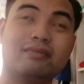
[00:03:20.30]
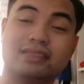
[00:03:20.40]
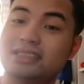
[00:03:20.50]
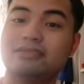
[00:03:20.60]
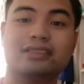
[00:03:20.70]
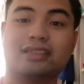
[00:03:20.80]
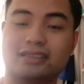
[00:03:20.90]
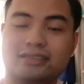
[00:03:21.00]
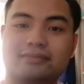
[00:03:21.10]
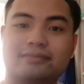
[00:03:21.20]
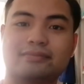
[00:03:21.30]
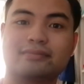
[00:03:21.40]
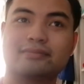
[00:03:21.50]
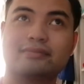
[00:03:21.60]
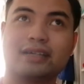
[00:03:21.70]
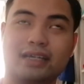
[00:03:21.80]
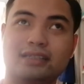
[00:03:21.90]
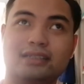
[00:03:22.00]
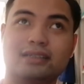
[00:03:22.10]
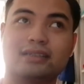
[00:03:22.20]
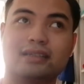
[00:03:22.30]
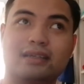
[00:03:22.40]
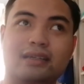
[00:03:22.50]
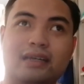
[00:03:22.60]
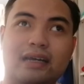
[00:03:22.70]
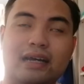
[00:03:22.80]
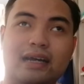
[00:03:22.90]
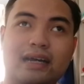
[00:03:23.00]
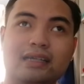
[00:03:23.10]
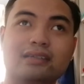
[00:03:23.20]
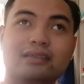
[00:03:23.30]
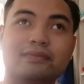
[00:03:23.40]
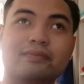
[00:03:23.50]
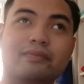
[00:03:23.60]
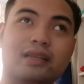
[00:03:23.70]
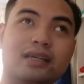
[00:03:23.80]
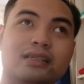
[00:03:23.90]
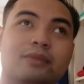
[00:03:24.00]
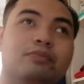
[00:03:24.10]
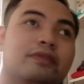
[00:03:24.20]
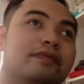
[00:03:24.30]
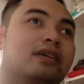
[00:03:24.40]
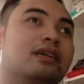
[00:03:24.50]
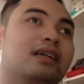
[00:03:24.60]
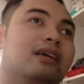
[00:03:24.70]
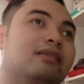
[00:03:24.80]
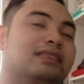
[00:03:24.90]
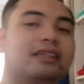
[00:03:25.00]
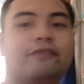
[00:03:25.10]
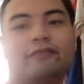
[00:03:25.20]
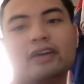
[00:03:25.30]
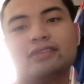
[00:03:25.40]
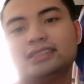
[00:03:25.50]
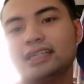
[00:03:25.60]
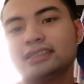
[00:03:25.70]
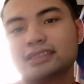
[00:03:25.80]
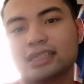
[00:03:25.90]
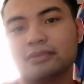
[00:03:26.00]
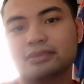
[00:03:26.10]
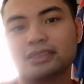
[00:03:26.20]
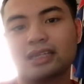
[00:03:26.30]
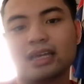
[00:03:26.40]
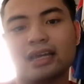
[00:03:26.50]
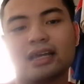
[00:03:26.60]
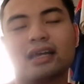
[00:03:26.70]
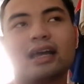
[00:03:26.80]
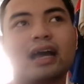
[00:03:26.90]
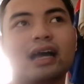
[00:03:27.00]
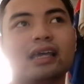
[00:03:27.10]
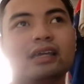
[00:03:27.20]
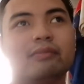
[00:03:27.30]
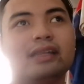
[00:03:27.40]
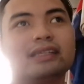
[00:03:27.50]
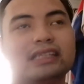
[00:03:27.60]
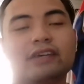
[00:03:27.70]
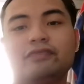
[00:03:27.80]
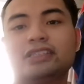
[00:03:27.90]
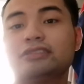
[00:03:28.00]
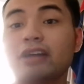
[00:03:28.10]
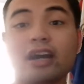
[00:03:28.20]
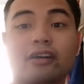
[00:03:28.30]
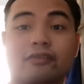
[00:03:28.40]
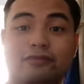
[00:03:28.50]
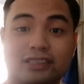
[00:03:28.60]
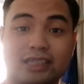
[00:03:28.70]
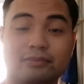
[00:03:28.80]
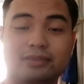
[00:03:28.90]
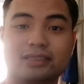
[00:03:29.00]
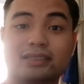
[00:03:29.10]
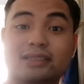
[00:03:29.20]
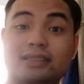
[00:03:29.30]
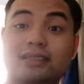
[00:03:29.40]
was still a dud. Kinda. I could improve now. Now instead of 5 or 10 skips, I hit my legs every 12 skips.